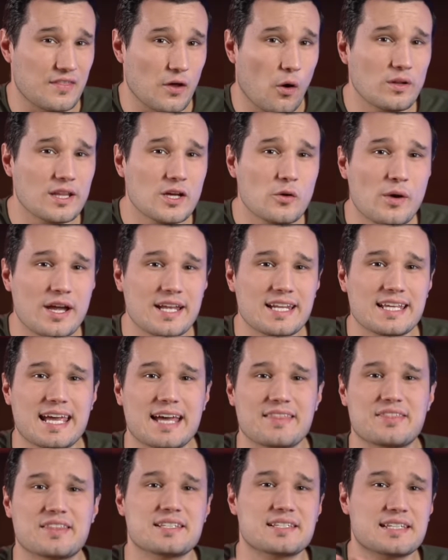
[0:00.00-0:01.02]
The only way to
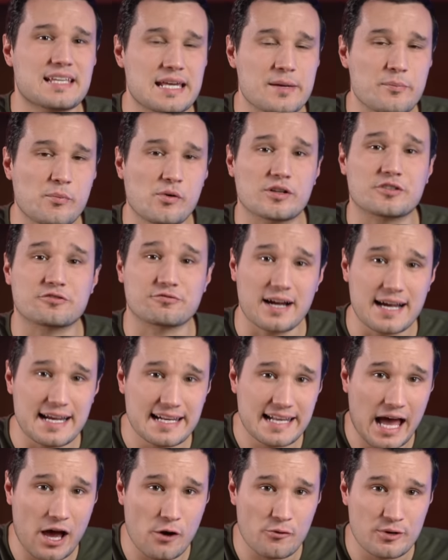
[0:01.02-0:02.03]
get this keyboard right
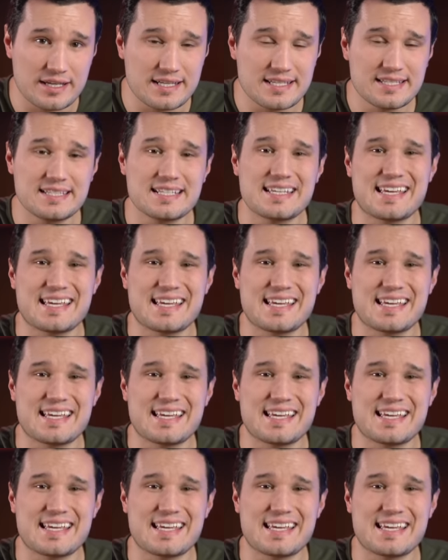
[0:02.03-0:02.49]
now is to